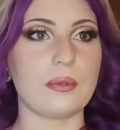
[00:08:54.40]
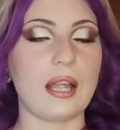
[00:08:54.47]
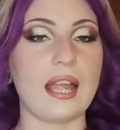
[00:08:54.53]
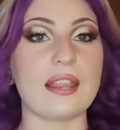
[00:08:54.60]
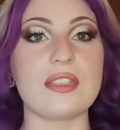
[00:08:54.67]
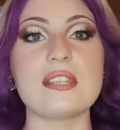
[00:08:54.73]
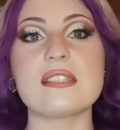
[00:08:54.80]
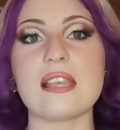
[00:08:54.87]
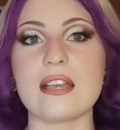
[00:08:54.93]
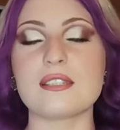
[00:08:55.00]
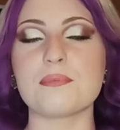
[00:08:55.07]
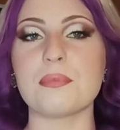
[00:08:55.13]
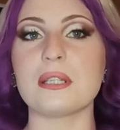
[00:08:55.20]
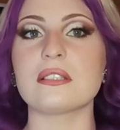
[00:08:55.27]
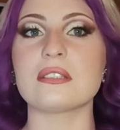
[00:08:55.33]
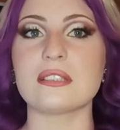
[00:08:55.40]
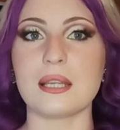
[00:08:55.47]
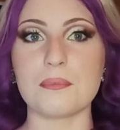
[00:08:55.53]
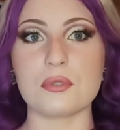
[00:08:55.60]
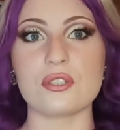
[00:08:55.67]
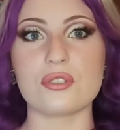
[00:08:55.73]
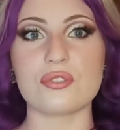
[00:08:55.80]
And this has been
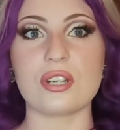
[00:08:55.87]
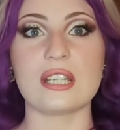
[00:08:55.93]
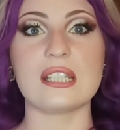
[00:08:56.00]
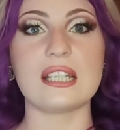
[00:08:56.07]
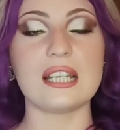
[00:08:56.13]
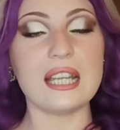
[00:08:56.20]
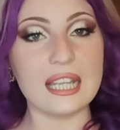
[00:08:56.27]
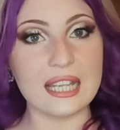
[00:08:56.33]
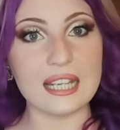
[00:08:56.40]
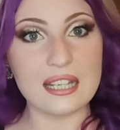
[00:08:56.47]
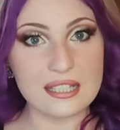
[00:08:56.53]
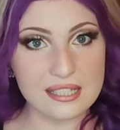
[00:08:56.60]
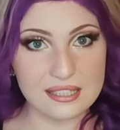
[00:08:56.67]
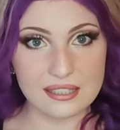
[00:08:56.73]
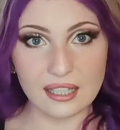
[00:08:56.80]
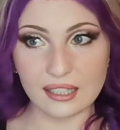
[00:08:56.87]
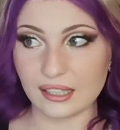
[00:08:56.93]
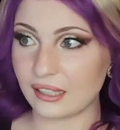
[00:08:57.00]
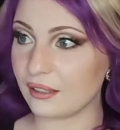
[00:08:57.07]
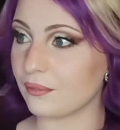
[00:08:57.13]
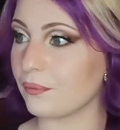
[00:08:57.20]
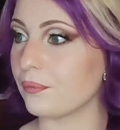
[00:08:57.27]
demonstrated in a study.